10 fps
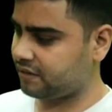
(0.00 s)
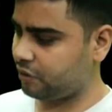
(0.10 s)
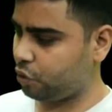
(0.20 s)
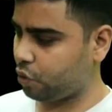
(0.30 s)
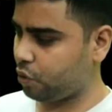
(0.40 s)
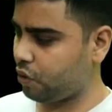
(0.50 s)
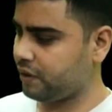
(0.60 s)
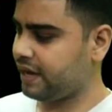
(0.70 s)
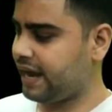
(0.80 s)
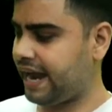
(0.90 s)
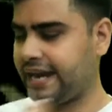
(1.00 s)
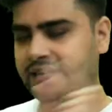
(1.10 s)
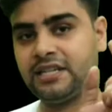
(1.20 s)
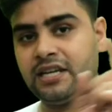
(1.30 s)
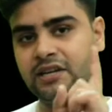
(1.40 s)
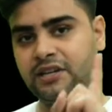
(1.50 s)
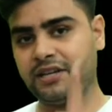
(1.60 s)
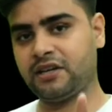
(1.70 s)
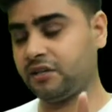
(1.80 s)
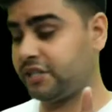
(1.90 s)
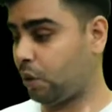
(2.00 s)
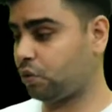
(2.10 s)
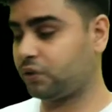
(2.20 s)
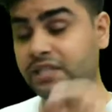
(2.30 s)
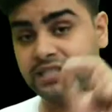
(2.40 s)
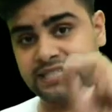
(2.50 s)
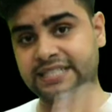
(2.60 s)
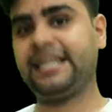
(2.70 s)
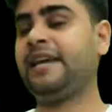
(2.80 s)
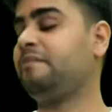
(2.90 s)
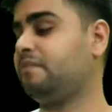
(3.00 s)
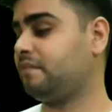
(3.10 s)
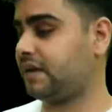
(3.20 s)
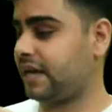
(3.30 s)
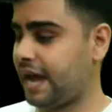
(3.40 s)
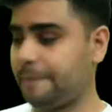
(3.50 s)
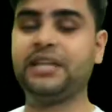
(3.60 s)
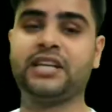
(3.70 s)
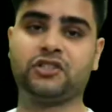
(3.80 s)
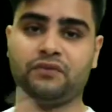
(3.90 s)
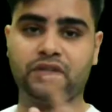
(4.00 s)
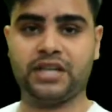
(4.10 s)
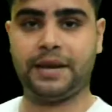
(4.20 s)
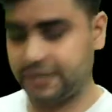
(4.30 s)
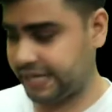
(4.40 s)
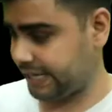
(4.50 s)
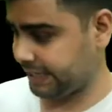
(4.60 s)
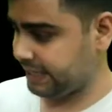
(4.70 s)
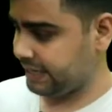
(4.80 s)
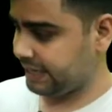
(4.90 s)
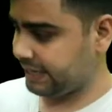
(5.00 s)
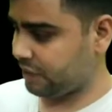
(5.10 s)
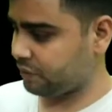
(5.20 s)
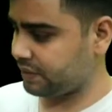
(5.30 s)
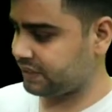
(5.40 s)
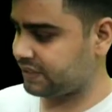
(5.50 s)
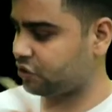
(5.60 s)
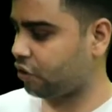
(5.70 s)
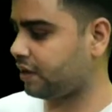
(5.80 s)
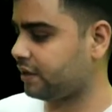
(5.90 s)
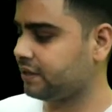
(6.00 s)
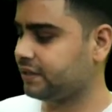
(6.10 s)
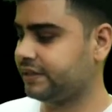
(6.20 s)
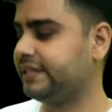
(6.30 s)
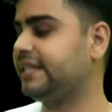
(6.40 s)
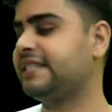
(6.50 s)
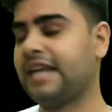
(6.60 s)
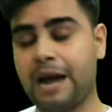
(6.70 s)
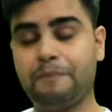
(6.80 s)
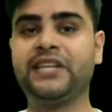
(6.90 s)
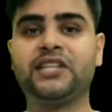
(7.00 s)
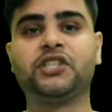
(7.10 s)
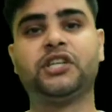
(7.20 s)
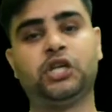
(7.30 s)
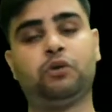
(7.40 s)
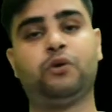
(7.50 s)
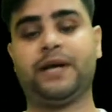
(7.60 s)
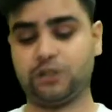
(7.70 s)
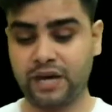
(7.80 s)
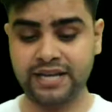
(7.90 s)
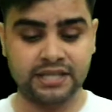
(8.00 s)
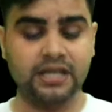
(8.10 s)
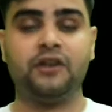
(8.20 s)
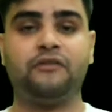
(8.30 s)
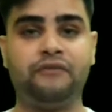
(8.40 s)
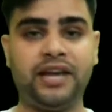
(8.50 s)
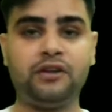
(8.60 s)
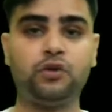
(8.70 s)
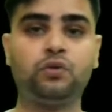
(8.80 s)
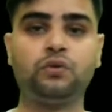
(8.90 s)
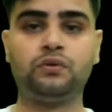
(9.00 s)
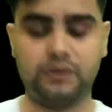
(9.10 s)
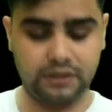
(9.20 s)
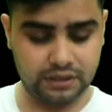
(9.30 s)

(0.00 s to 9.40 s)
logo and download the same application which i am telling now install this application in your mobile so guys when you